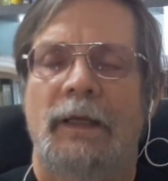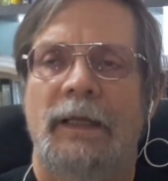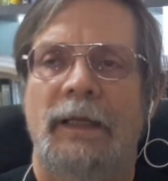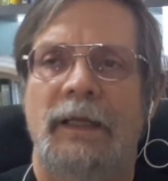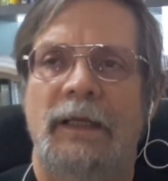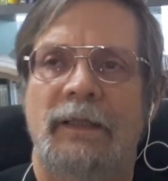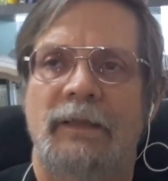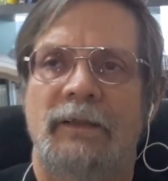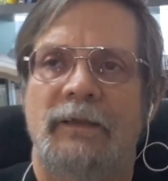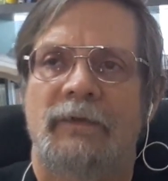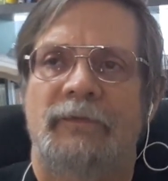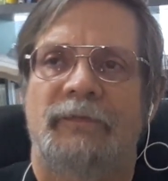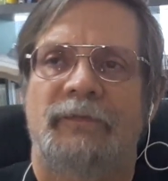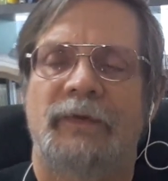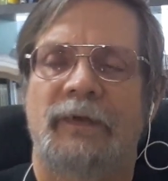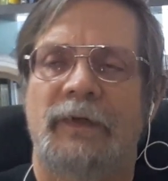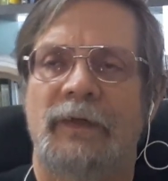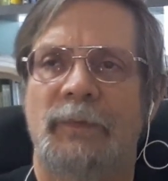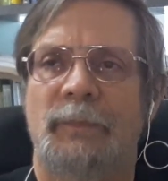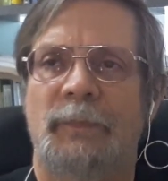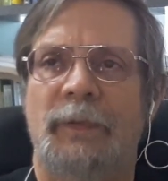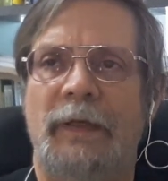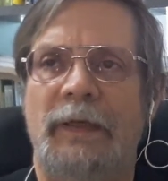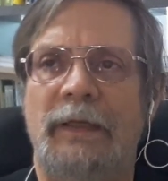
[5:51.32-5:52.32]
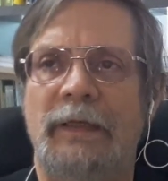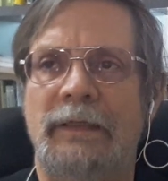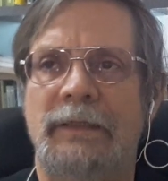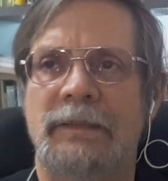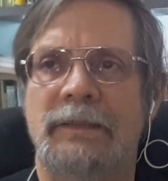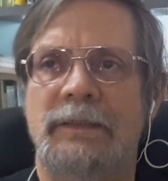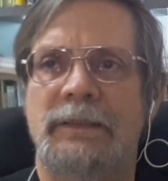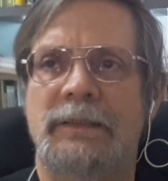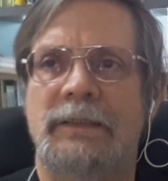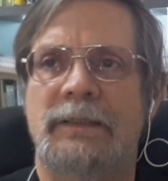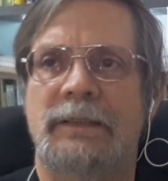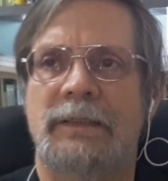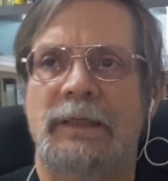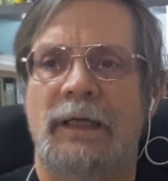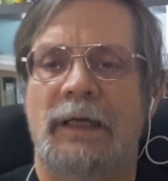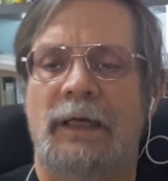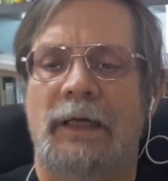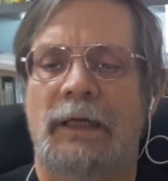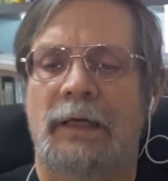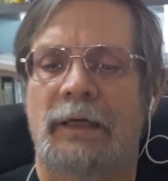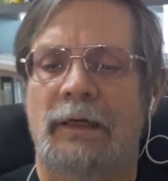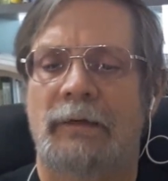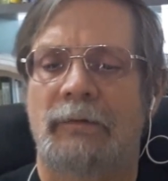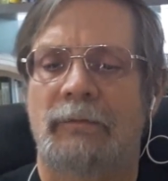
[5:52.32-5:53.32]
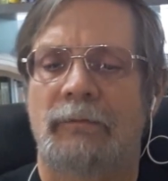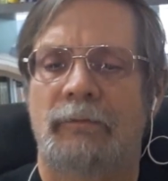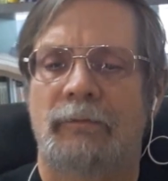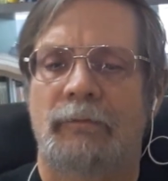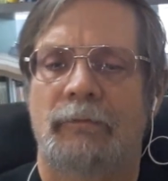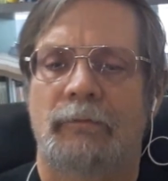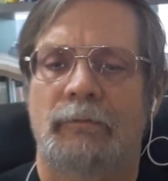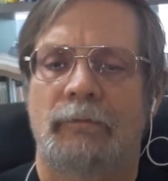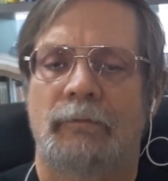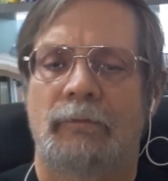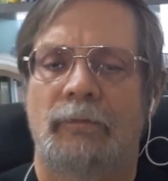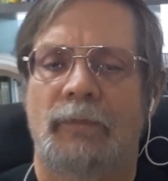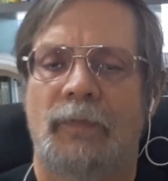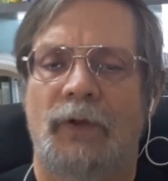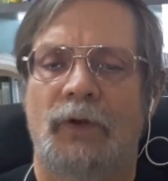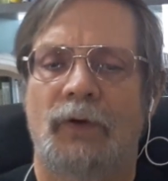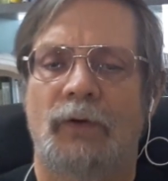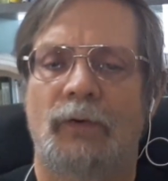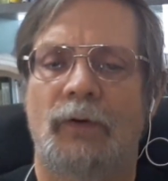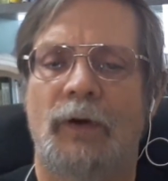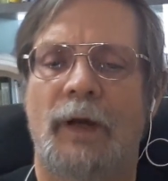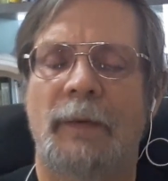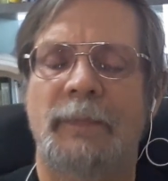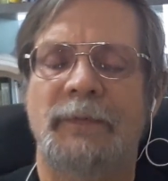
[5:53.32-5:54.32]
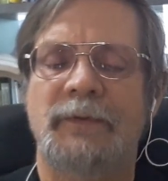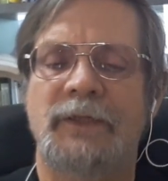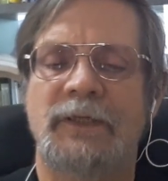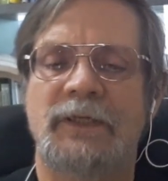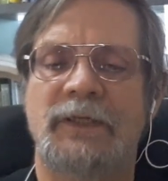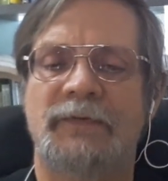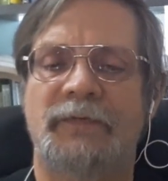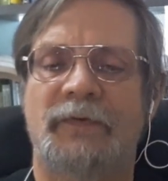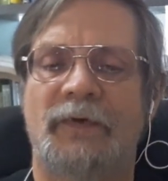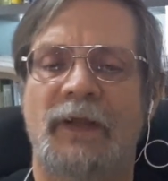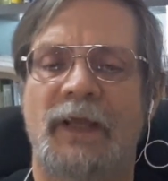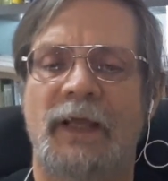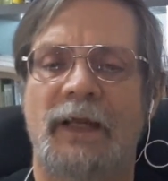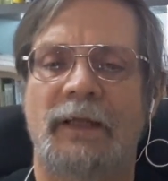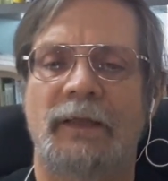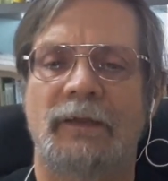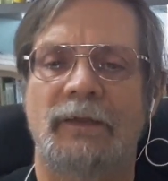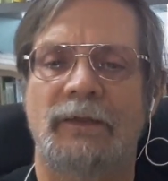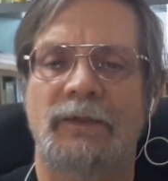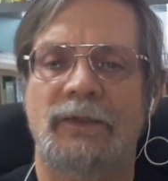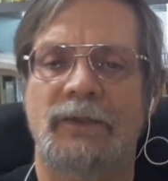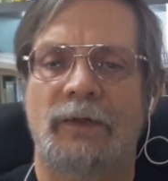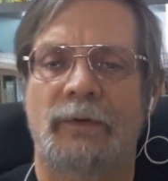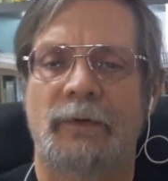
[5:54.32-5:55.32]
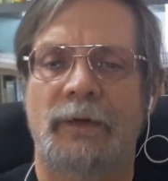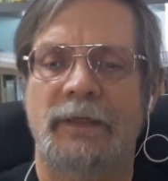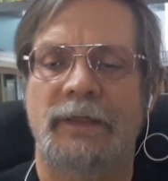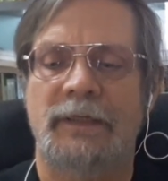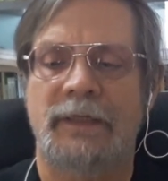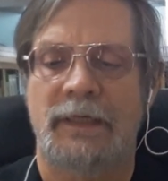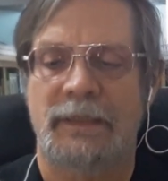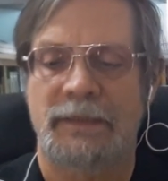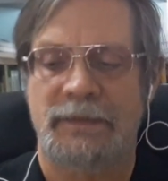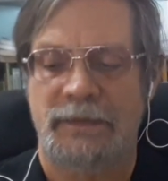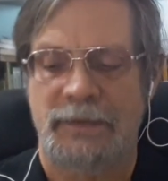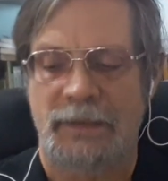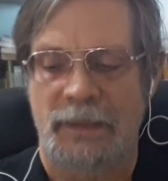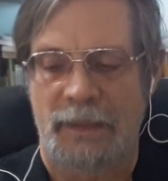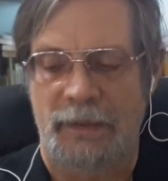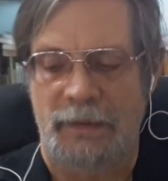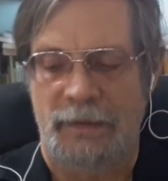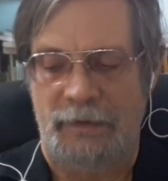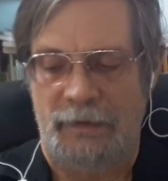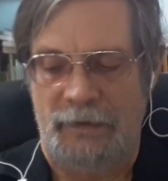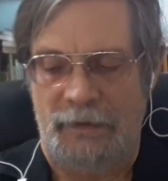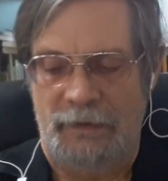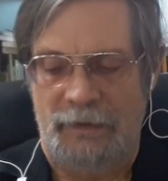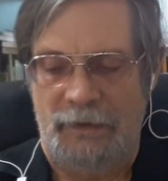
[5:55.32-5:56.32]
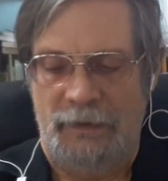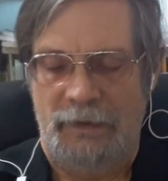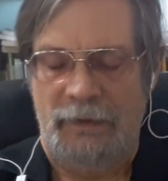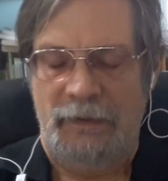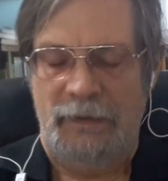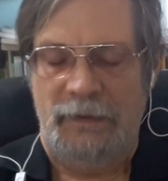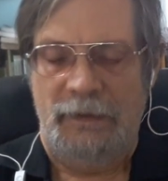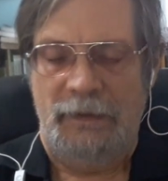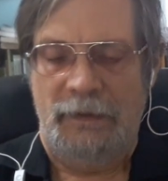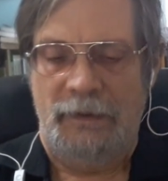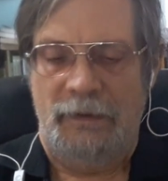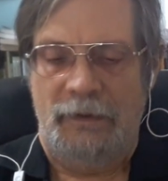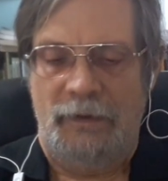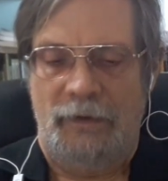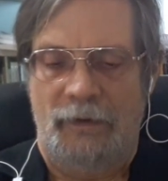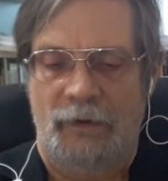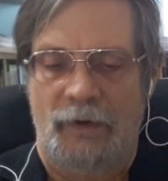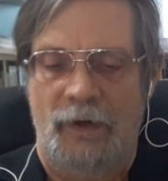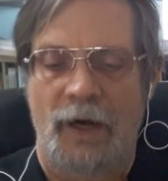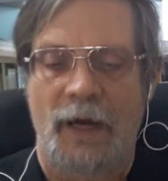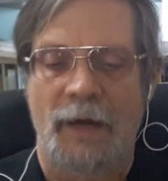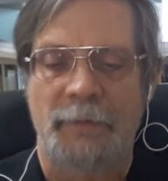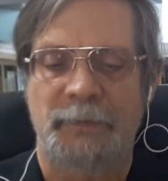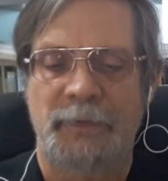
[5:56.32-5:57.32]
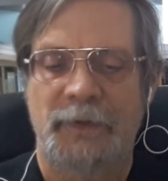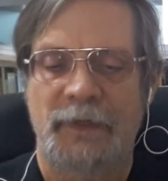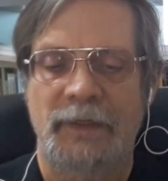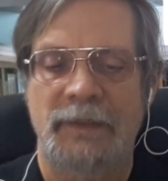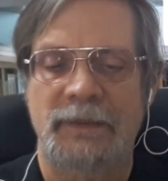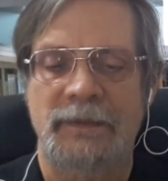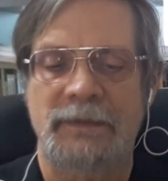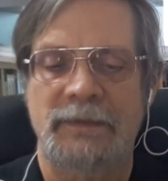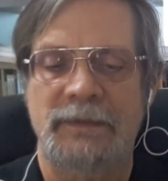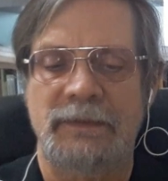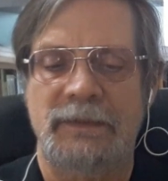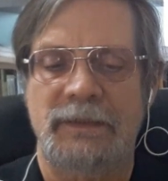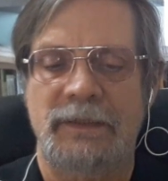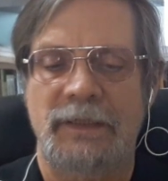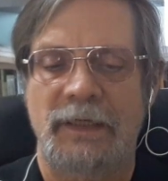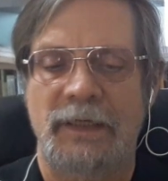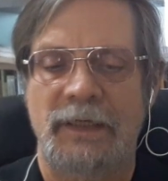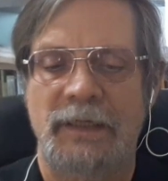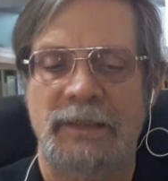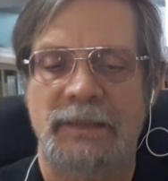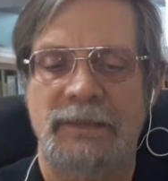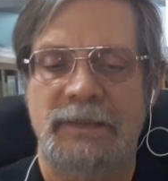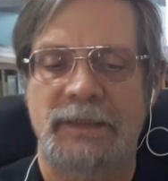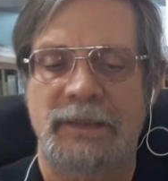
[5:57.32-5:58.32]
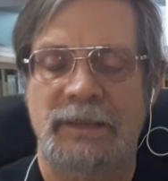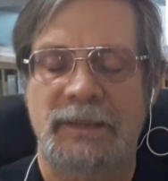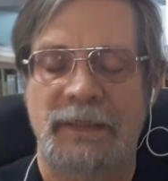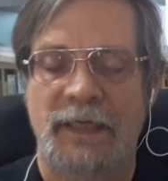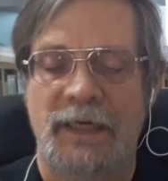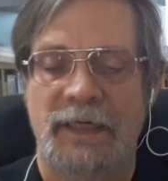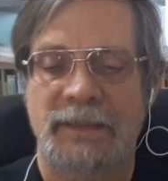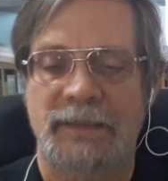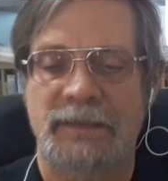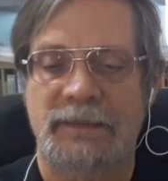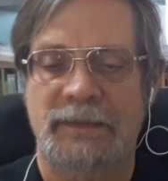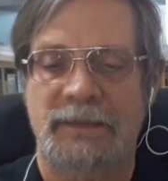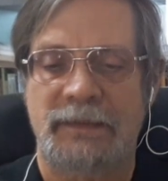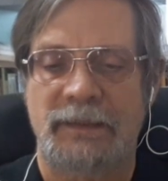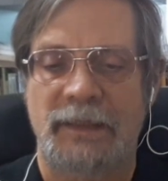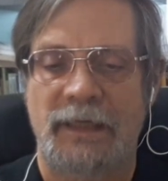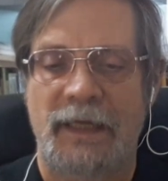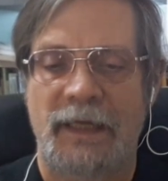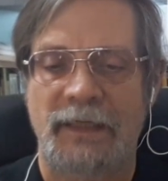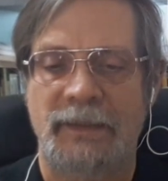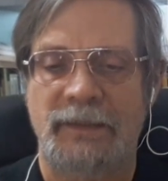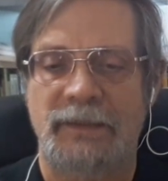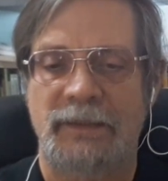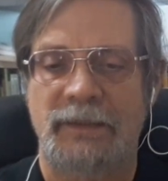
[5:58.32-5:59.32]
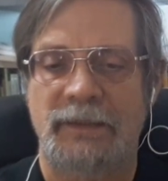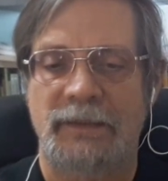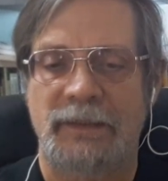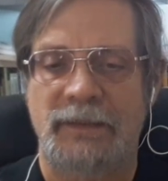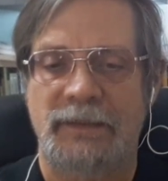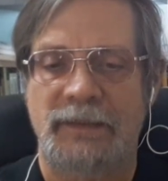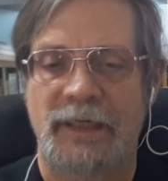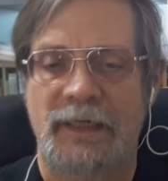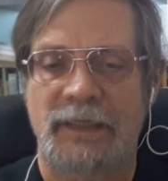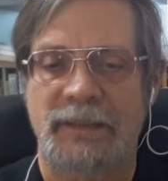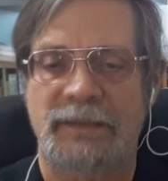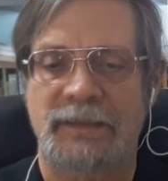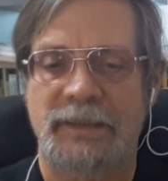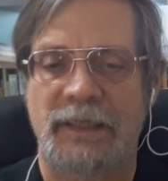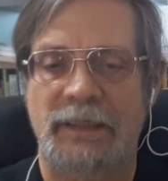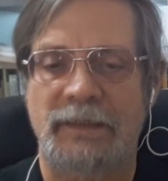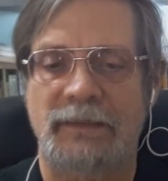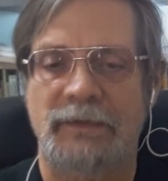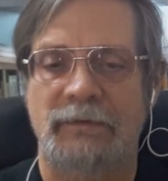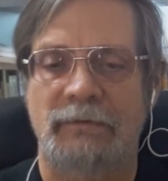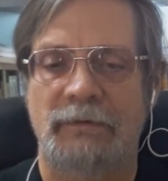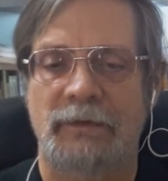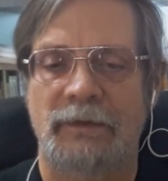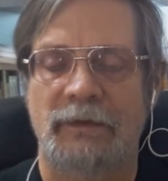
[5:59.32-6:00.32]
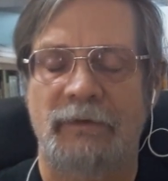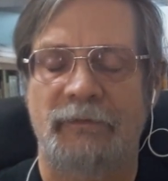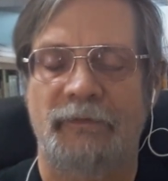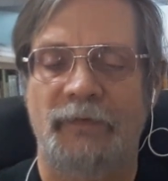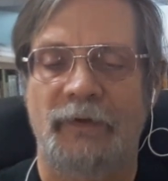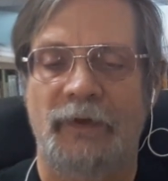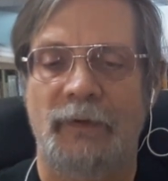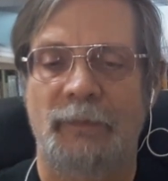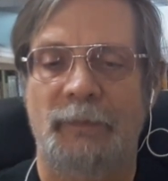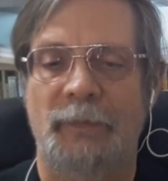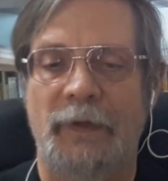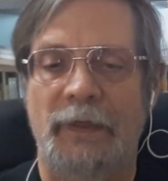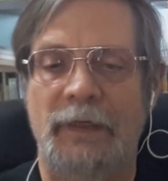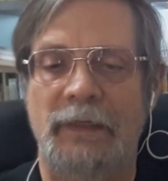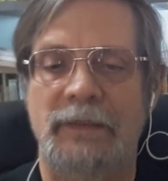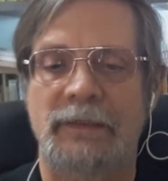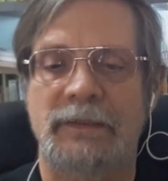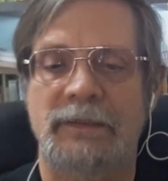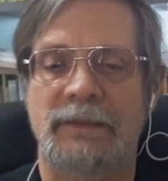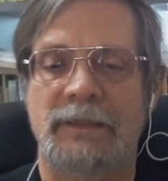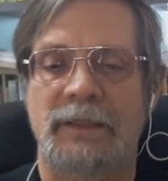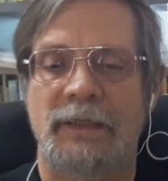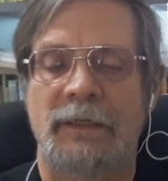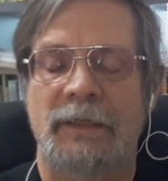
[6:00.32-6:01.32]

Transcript: In the Philippines, your options for getting the TOEIC test done. Hopkins is the test agent, the test center in the Philippines.